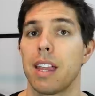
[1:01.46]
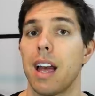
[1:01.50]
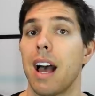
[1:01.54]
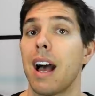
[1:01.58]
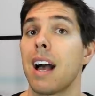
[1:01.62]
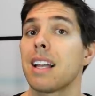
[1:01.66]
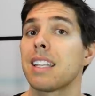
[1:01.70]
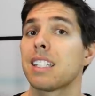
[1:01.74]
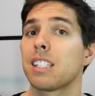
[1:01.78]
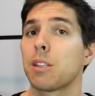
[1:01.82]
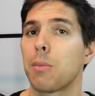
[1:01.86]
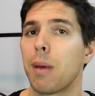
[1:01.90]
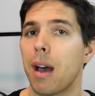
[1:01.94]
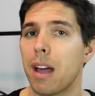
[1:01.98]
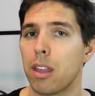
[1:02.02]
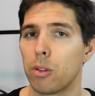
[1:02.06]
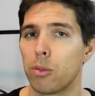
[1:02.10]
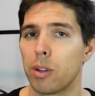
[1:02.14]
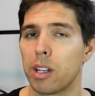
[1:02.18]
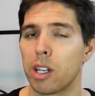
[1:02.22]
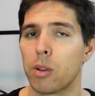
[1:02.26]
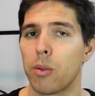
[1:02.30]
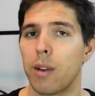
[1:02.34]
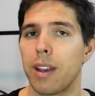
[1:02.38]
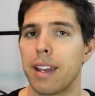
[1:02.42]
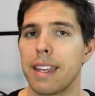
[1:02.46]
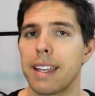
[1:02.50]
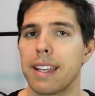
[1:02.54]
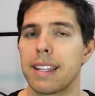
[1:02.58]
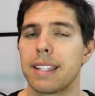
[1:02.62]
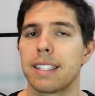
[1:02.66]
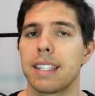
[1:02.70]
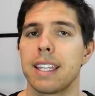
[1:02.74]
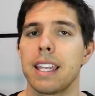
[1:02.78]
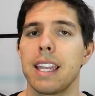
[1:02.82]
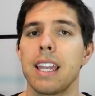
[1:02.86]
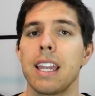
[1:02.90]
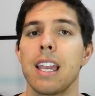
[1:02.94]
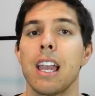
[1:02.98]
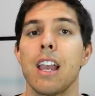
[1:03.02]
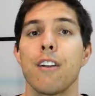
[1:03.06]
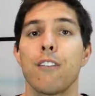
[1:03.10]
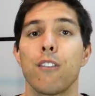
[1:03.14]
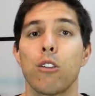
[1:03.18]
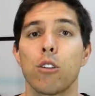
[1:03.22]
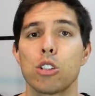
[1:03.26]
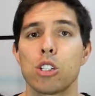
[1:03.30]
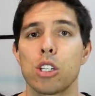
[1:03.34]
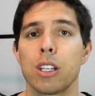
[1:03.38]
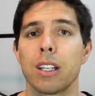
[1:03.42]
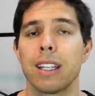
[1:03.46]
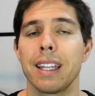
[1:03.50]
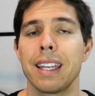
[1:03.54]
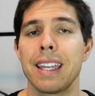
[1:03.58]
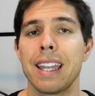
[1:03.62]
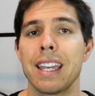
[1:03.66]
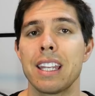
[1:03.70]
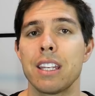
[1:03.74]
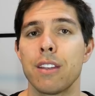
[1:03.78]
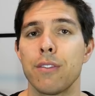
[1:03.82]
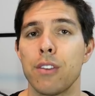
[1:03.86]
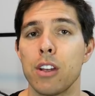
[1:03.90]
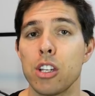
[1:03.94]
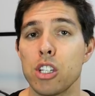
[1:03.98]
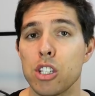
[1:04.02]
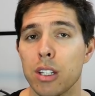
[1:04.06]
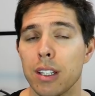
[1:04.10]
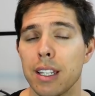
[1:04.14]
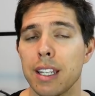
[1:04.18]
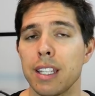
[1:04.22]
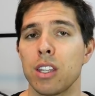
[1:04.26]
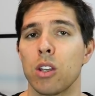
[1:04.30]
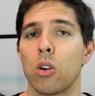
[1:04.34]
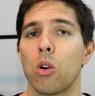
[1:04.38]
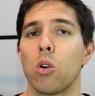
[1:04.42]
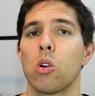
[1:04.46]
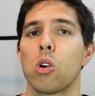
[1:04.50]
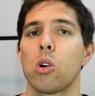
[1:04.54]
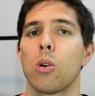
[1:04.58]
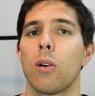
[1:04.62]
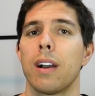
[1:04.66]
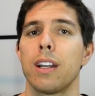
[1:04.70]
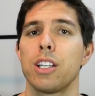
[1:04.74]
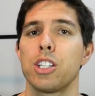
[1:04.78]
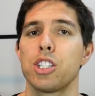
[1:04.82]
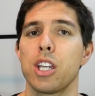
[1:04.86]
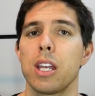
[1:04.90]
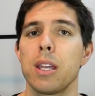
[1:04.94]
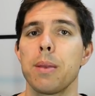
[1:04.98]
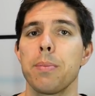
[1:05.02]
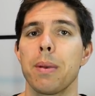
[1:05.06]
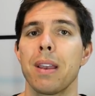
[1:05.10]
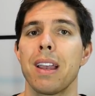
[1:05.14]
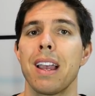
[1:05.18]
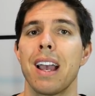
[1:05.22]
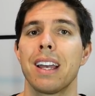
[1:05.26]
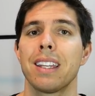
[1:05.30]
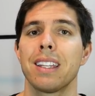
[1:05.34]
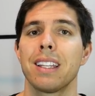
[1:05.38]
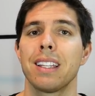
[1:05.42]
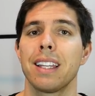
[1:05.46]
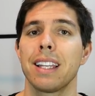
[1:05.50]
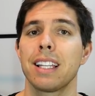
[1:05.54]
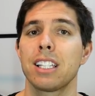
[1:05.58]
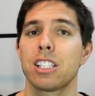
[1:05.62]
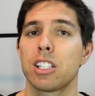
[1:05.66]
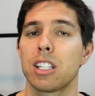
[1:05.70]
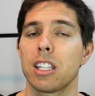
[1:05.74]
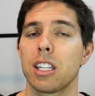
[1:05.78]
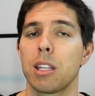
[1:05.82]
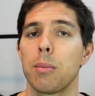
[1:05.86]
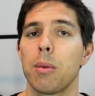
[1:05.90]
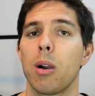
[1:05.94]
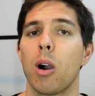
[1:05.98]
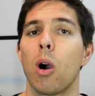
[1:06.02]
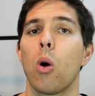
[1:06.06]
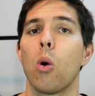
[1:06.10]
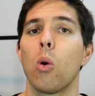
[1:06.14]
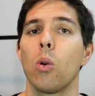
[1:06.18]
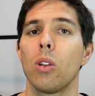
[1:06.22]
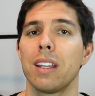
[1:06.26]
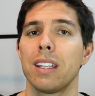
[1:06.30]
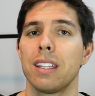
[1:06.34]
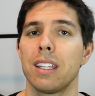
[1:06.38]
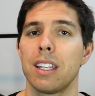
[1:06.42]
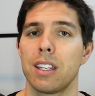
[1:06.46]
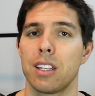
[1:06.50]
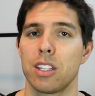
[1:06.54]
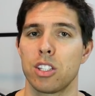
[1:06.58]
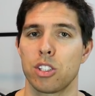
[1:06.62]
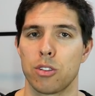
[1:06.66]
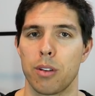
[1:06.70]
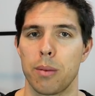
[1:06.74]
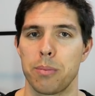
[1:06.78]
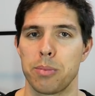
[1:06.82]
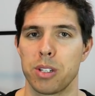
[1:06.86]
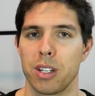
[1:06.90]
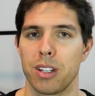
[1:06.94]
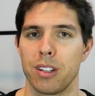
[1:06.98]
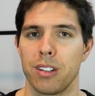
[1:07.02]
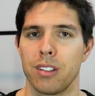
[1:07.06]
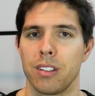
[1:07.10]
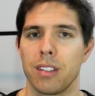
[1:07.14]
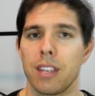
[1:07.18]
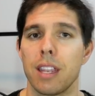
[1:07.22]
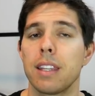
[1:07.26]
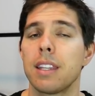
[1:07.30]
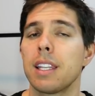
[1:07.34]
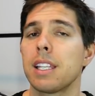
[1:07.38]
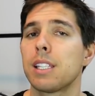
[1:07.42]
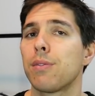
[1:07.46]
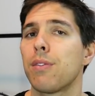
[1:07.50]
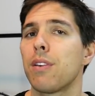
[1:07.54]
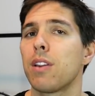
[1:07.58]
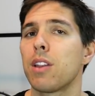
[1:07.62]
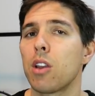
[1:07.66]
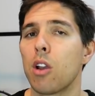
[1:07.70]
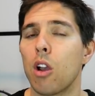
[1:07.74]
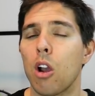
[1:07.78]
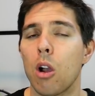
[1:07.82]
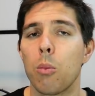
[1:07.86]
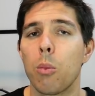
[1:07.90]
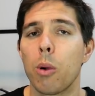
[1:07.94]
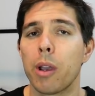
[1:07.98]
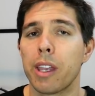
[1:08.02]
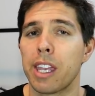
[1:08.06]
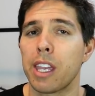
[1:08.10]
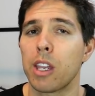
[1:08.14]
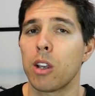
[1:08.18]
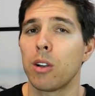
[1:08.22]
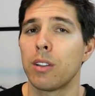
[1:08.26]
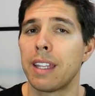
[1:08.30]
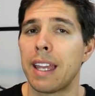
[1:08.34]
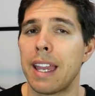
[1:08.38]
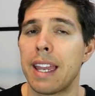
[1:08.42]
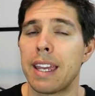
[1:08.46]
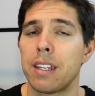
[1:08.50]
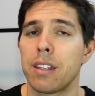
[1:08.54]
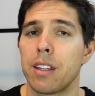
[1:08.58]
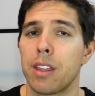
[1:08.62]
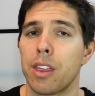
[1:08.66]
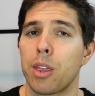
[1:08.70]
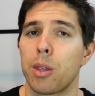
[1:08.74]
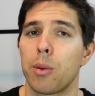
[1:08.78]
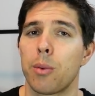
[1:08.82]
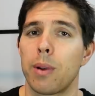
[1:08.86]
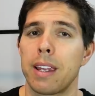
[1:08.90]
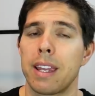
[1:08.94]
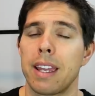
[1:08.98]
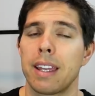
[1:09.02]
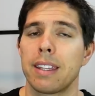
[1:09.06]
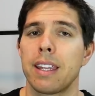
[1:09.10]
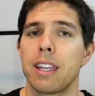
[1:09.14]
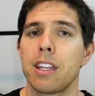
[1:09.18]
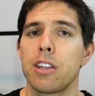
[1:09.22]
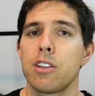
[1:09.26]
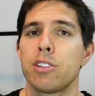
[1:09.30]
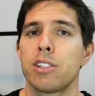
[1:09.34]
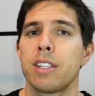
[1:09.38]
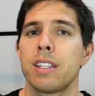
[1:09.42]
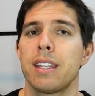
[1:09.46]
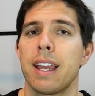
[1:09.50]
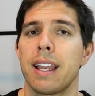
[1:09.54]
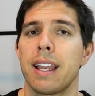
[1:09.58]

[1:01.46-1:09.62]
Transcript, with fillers: There are some other ingredients here. Fortunately, individually, they're all quite cheap and the links to them are all in the description. In this video, I'm working on the Ender 3 and they use an